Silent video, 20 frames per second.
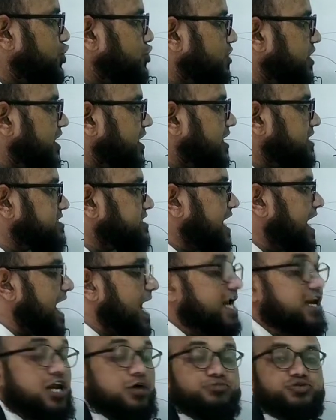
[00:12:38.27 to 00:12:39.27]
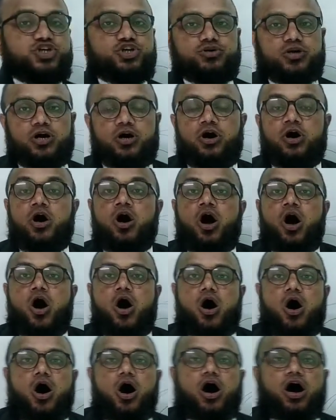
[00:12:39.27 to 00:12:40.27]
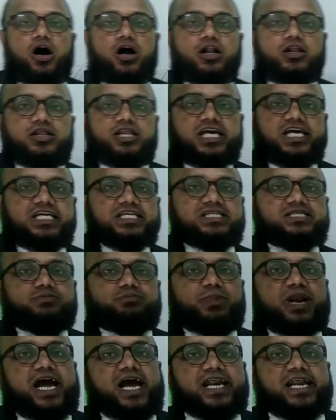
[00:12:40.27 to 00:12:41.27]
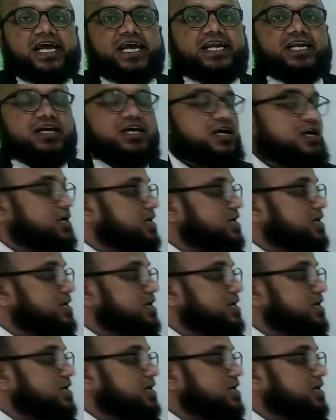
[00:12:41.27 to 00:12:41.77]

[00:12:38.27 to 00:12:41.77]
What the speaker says: Uranus, and Neptune, all these planets